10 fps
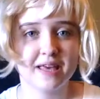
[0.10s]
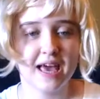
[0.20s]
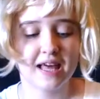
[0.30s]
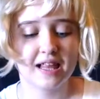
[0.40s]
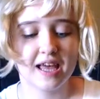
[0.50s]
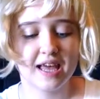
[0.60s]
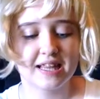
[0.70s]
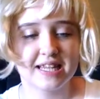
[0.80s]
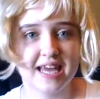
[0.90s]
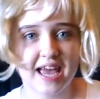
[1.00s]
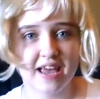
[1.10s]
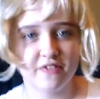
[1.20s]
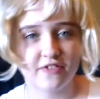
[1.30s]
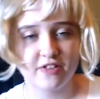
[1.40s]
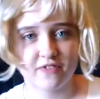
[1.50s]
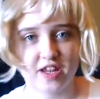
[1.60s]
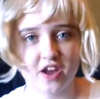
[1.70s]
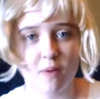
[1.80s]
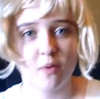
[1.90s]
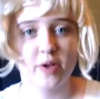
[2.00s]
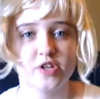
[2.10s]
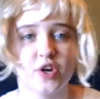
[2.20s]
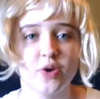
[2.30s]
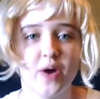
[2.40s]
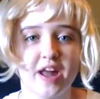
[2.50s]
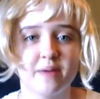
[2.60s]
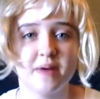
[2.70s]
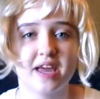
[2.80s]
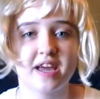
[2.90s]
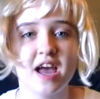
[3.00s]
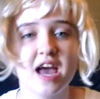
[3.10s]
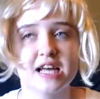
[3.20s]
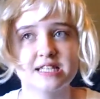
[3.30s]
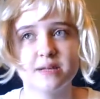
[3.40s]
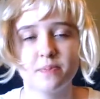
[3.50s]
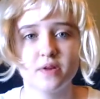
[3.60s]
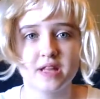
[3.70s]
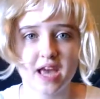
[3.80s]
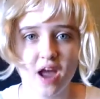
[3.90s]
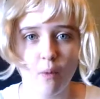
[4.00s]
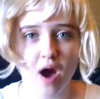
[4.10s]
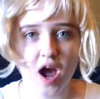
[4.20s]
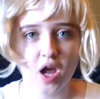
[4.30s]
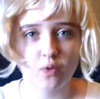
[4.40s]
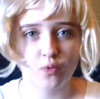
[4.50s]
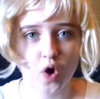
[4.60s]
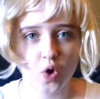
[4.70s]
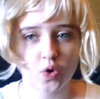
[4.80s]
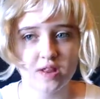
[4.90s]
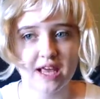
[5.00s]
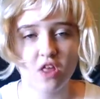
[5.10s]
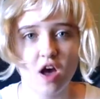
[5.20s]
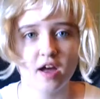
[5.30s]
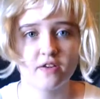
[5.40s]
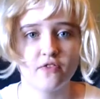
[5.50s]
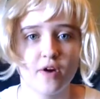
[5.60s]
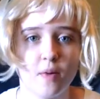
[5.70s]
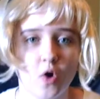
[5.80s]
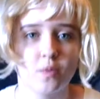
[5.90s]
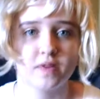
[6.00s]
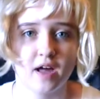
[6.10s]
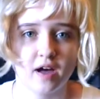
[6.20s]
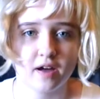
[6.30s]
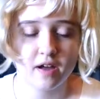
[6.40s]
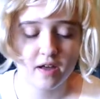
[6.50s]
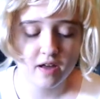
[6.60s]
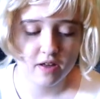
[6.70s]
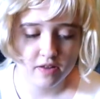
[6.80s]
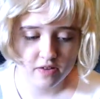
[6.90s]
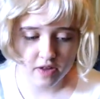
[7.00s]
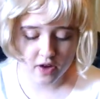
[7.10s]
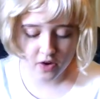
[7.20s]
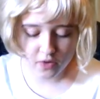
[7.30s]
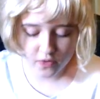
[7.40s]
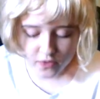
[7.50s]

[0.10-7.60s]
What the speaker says: Kayla, and today for the video I'm going to show you how to make a simple DIY Rose Lalonde from Homestuck. So